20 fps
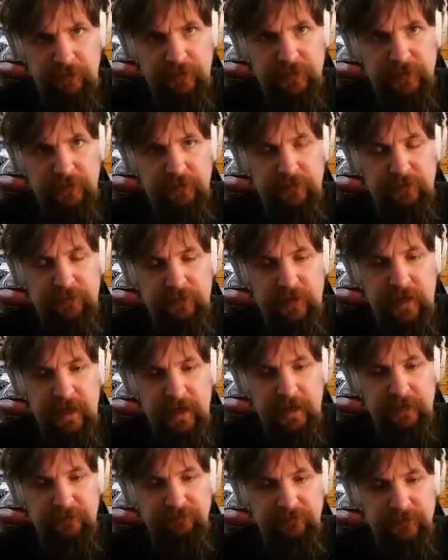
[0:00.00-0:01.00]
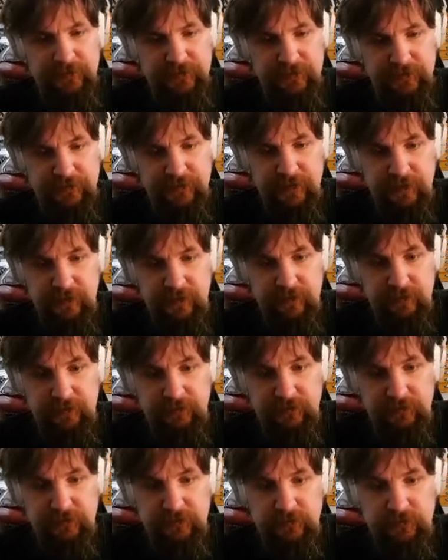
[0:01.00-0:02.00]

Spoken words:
till you try, as the saying goes.